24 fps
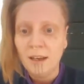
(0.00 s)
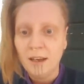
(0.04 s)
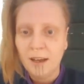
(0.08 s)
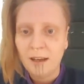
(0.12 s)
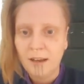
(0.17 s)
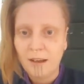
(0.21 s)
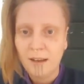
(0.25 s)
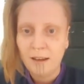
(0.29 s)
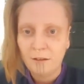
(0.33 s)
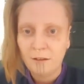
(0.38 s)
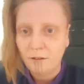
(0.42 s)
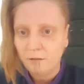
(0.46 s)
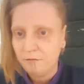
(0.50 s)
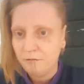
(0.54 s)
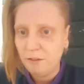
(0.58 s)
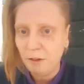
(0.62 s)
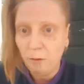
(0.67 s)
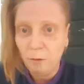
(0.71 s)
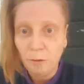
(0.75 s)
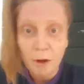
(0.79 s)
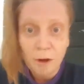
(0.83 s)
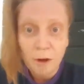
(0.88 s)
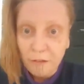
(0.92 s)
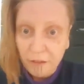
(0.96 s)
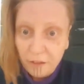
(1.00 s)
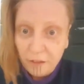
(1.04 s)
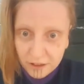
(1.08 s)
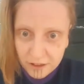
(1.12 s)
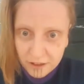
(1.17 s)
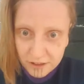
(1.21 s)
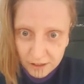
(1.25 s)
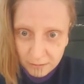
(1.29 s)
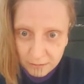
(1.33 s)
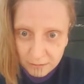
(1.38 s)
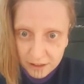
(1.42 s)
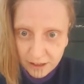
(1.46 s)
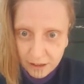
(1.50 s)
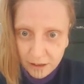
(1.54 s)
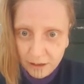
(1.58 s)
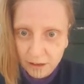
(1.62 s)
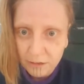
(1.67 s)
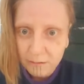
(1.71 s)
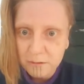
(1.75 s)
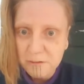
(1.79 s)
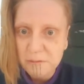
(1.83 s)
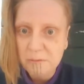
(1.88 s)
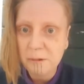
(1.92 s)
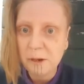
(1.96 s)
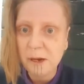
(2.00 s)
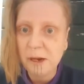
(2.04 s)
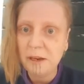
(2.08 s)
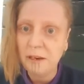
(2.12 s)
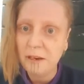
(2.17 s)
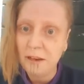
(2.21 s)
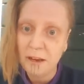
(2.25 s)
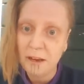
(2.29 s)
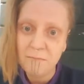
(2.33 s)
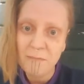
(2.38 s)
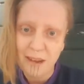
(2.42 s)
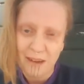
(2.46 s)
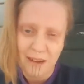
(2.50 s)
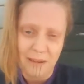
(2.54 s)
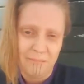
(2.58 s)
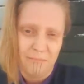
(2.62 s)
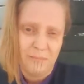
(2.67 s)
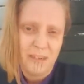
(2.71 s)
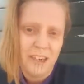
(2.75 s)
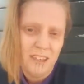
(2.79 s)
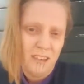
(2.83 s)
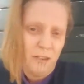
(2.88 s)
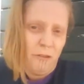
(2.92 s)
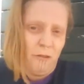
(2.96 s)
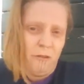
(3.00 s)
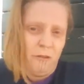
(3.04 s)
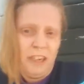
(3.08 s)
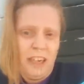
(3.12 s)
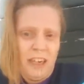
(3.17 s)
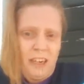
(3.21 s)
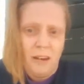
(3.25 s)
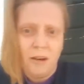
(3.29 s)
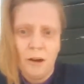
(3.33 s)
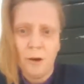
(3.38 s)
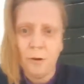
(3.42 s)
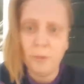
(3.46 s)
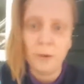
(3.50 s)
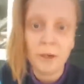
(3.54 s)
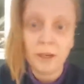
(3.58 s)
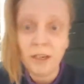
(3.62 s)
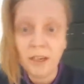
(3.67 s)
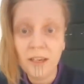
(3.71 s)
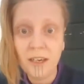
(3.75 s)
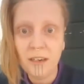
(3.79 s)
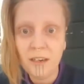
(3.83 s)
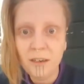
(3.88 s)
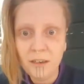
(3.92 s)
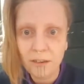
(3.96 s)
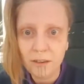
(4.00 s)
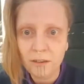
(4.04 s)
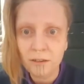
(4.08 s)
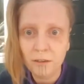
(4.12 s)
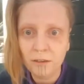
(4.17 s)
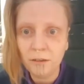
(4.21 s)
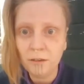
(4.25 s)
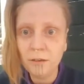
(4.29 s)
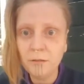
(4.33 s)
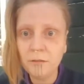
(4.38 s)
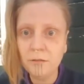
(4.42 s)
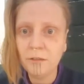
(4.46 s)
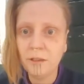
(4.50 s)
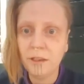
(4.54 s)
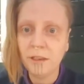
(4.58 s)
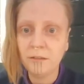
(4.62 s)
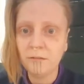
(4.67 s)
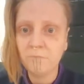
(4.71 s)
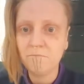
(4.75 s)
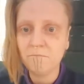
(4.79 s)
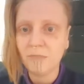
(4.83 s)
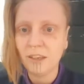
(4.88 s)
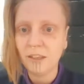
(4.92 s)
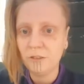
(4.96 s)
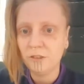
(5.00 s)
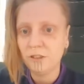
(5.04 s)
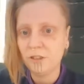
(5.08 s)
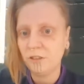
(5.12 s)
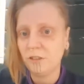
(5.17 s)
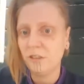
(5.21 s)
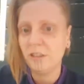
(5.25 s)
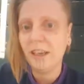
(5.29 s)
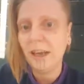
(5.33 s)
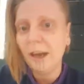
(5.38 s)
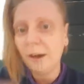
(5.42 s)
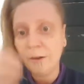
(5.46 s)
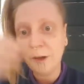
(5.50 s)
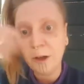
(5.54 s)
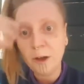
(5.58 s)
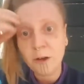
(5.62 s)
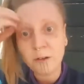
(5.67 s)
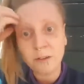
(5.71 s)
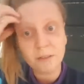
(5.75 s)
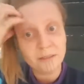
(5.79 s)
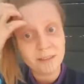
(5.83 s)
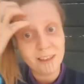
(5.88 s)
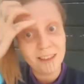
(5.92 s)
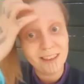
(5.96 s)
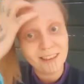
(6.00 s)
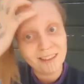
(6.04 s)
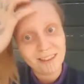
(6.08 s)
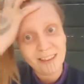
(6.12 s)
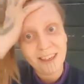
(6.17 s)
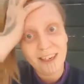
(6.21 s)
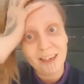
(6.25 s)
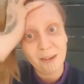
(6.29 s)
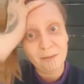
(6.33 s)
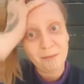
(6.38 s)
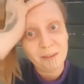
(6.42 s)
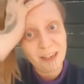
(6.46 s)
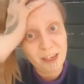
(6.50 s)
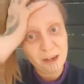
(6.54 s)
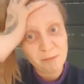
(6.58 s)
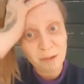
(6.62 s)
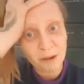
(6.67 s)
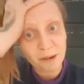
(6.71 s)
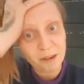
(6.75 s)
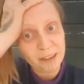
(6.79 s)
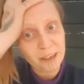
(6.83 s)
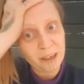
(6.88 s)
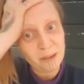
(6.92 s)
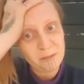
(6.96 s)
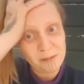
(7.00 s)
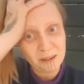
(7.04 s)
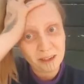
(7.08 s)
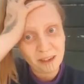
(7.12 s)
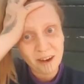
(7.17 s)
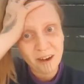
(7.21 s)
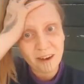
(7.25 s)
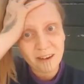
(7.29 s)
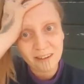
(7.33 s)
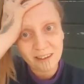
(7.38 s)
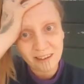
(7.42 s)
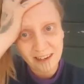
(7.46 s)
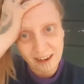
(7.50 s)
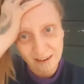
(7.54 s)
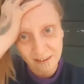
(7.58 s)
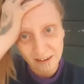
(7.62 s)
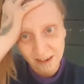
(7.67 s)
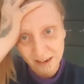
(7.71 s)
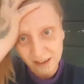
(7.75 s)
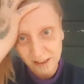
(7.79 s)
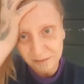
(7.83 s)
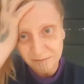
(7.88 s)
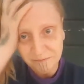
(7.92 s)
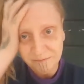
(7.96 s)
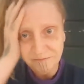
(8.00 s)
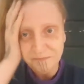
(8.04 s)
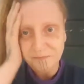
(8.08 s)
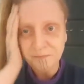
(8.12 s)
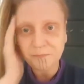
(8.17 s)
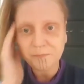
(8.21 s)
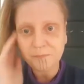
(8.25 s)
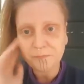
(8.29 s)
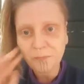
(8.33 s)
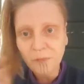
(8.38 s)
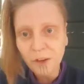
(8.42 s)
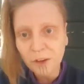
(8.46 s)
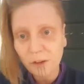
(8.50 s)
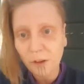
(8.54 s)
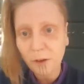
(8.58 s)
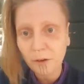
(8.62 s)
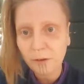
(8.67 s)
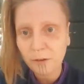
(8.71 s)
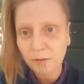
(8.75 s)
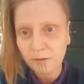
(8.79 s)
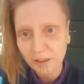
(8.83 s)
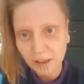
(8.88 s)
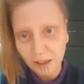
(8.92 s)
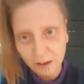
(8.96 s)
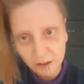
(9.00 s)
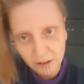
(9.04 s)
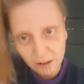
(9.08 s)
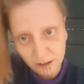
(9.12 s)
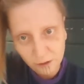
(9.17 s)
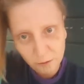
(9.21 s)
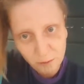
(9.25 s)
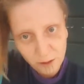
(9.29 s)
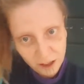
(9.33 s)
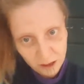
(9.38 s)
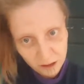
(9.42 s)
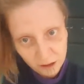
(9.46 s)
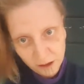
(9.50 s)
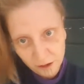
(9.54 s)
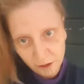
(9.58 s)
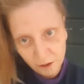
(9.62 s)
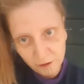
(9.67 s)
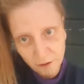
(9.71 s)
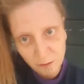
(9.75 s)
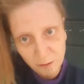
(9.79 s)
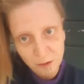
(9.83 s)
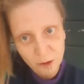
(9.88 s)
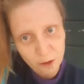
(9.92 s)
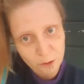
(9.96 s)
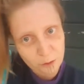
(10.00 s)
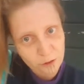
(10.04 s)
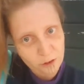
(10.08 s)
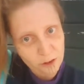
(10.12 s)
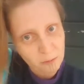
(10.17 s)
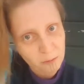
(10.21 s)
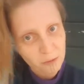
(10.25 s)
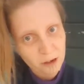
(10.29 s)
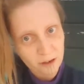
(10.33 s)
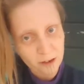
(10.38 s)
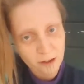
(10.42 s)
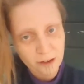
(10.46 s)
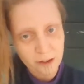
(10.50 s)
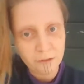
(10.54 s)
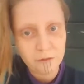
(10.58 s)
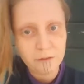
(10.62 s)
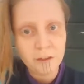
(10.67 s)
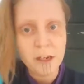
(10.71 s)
I feel worthless sometimes, but I'm kind of okay, I just carry on, keep on keeping on. And so there's been a lot of abuse in my life,